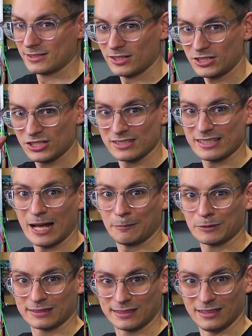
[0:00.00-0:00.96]
not just
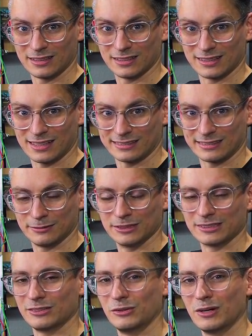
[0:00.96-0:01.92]
Apple Silicon
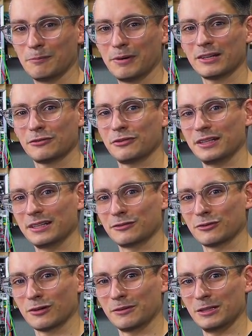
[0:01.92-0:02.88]
customers who are benefiting
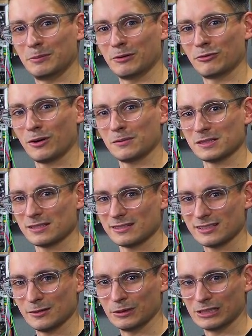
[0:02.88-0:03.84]
from the performance and
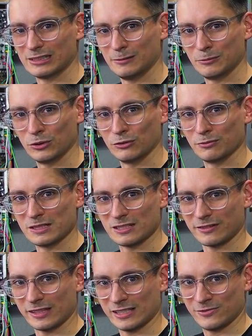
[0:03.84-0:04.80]
stability improvements
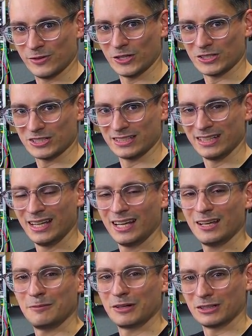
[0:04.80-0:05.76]
of this version,
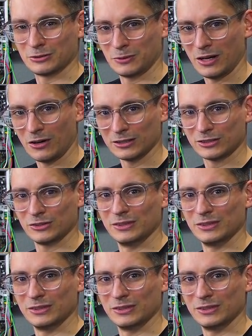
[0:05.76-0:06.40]
because we also